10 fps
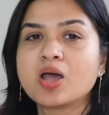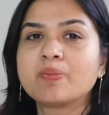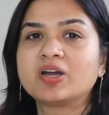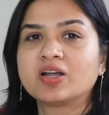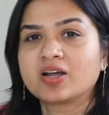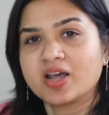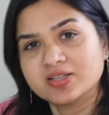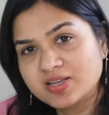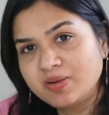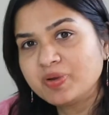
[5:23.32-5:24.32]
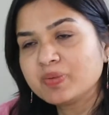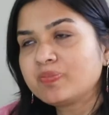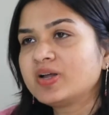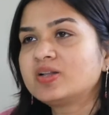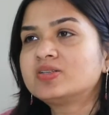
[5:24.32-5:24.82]
But again, sleeping
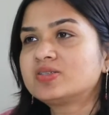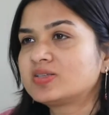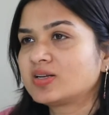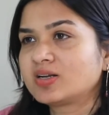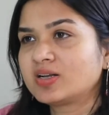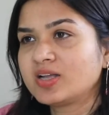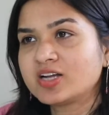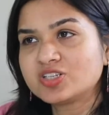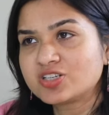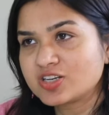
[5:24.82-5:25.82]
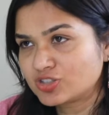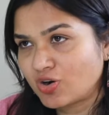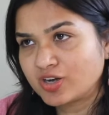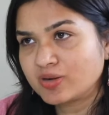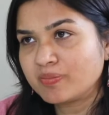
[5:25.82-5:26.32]
pills, they are just a
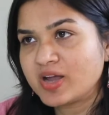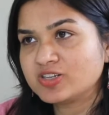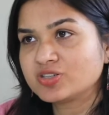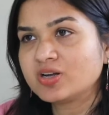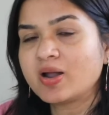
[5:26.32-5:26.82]
short-term measure,